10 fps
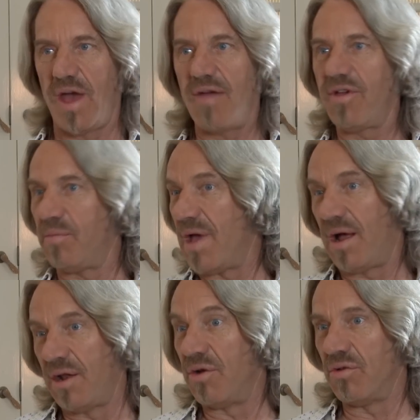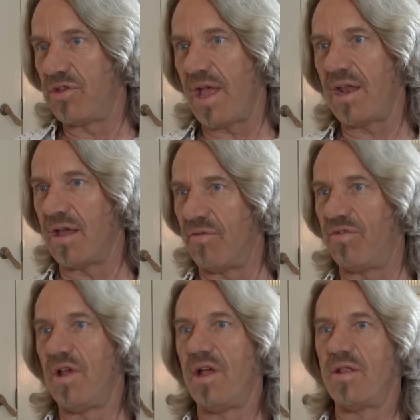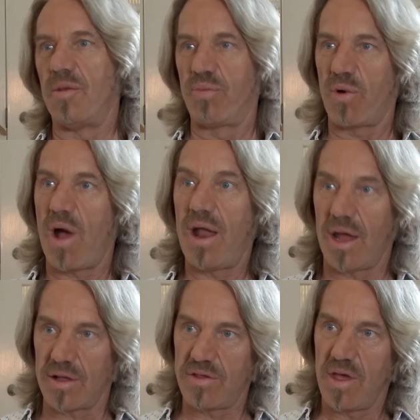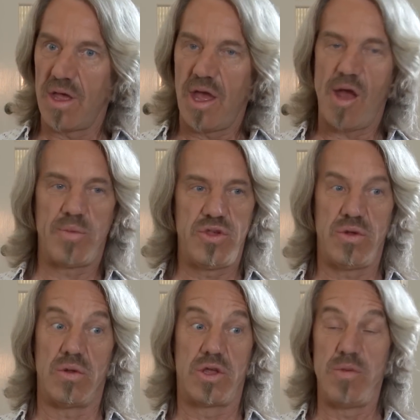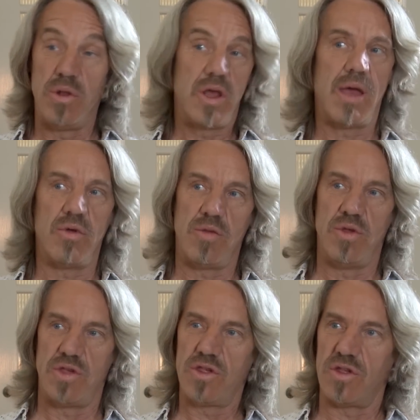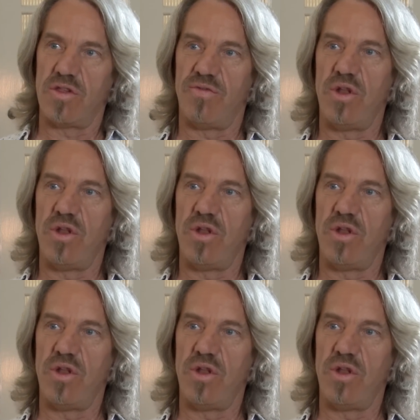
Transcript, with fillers: So having a, an understanding of the product helps you to communicate with the musicians.